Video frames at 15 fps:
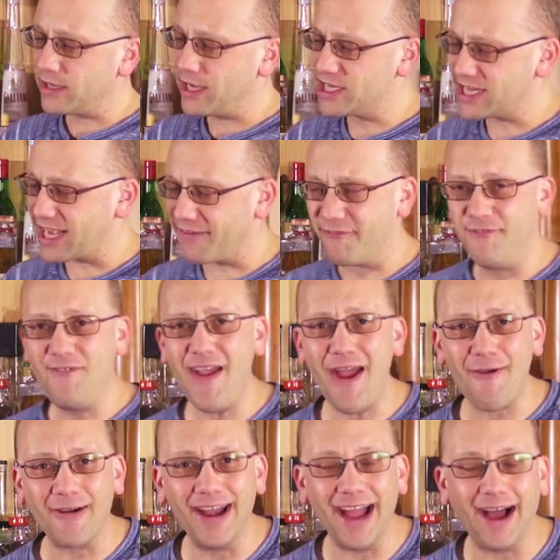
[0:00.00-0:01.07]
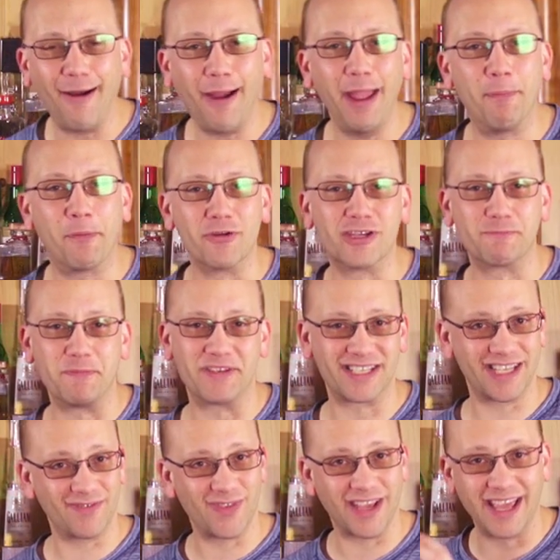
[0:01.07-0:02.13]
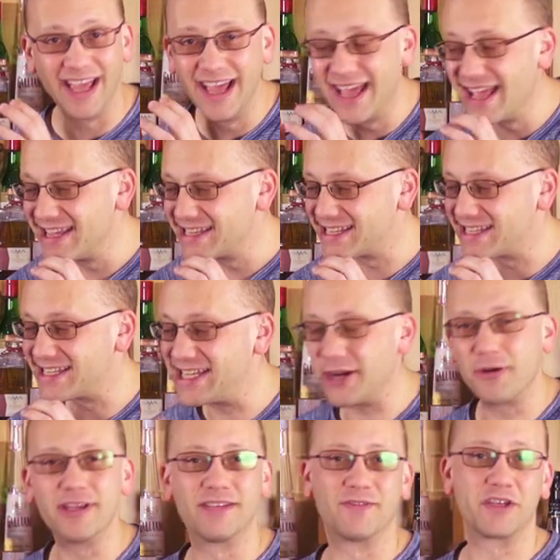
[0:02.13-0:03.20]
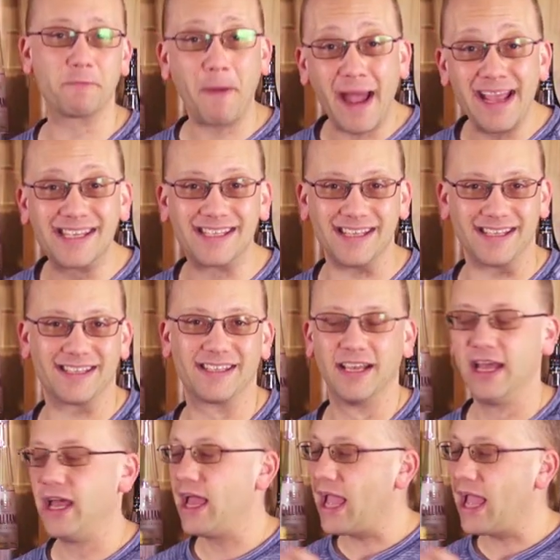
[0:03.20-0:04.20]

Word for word: is a very hyper-specific series of spices